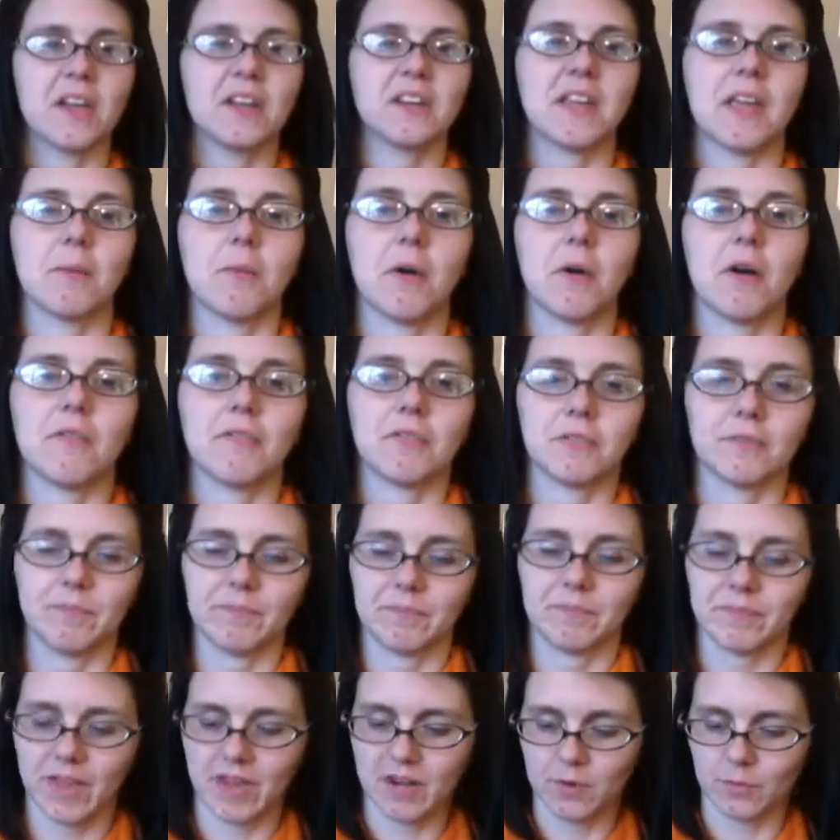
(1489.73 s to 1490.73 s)
came off, and
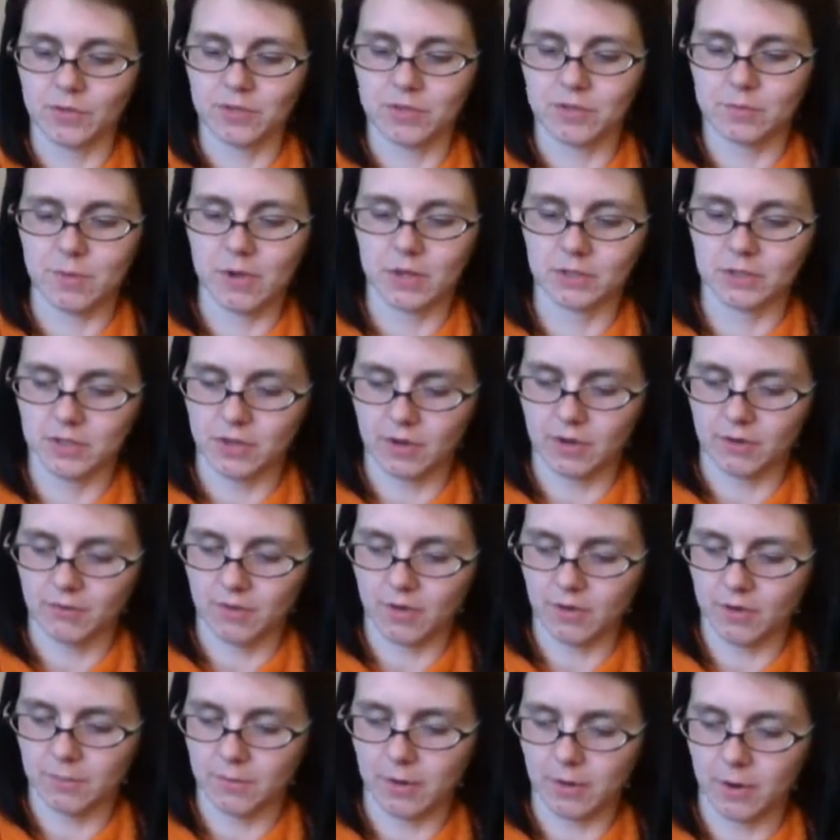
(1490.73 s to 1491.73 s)
I didn't want the ball to start
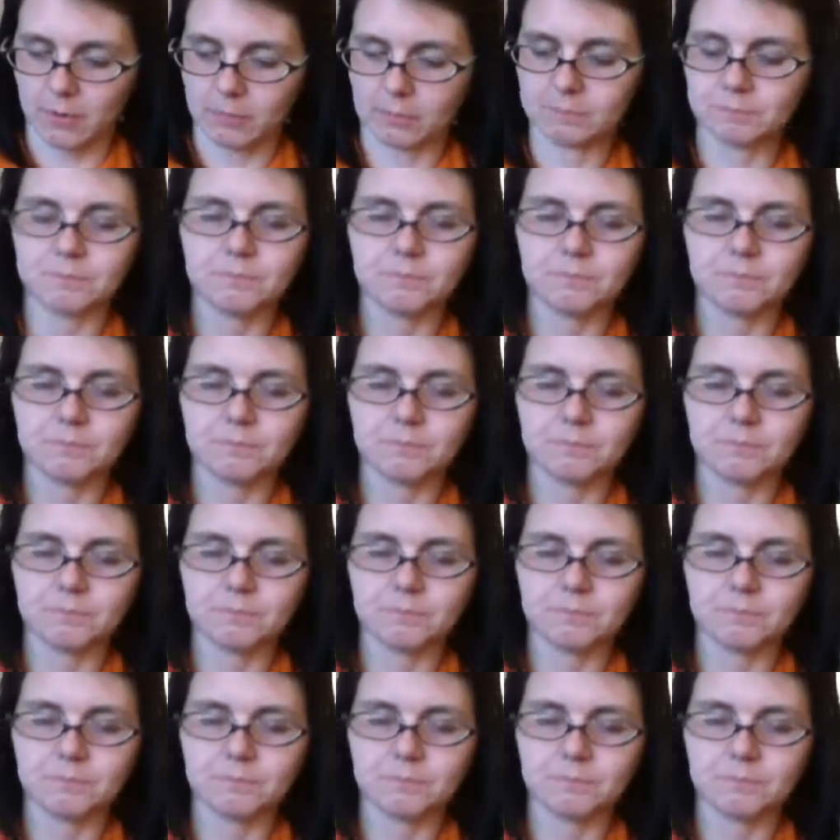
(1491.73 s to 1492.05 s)
falling apart.